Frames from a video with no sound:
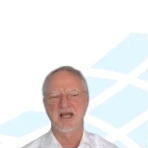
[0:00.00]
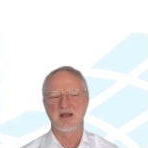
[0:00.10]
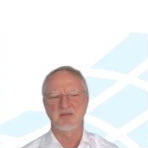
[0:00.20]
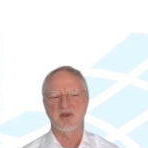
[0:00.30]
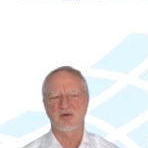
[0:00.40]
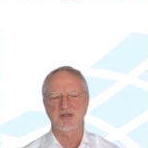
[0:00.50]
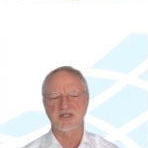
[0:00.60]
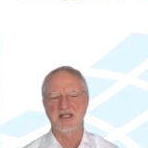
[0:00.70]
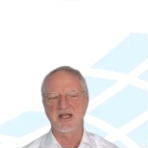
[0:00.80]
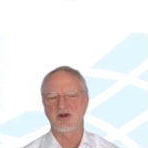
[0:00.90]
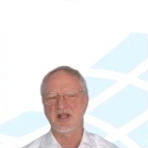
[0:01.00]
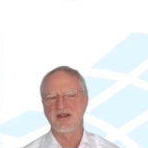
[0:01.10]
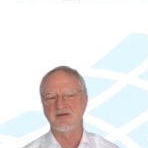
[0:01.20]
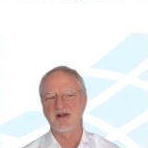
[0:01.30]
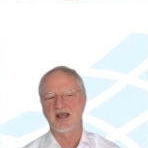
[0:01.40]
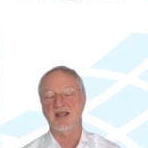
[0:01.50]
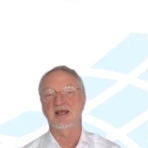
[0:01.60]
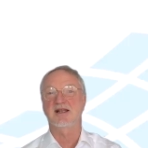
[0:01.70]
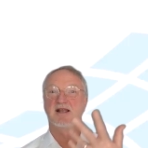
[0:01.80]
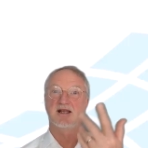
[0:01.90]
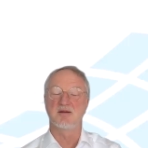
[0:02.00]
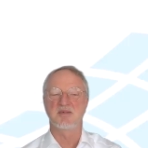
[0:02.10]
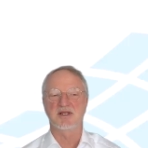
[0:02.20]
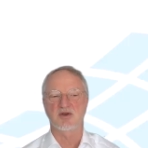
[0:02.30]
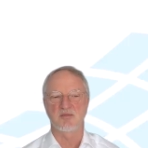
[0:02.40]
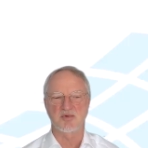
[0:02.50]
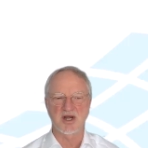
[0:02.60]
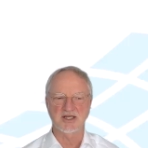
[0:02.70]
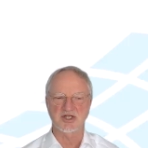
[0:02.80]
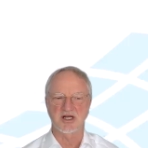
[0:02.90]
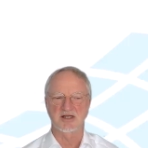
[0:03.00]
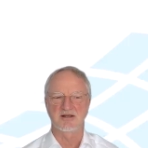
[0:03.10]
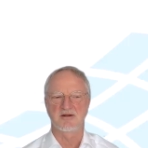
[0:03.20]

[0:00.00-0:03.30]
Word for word: because here even I get a little bit compression